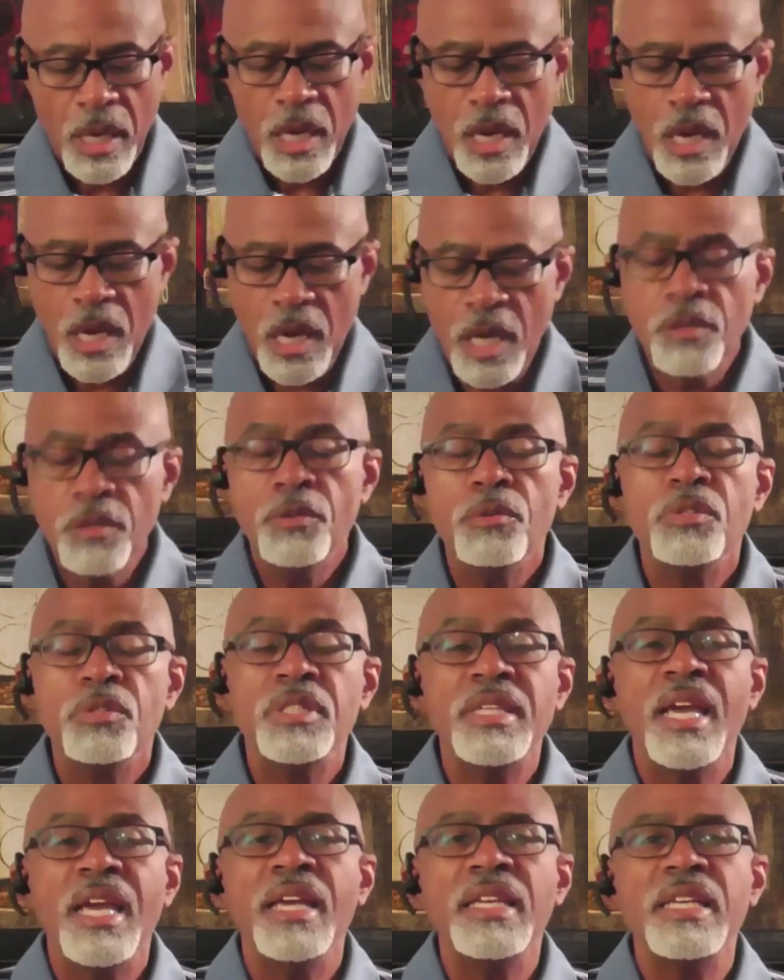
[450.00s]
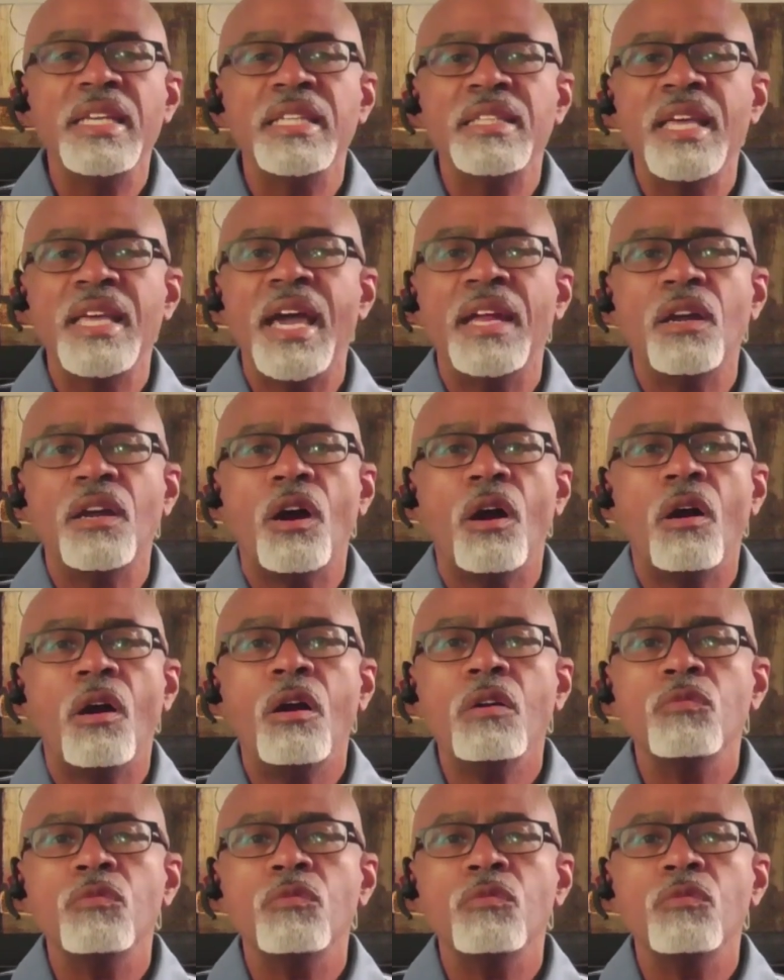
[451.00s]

understanding that our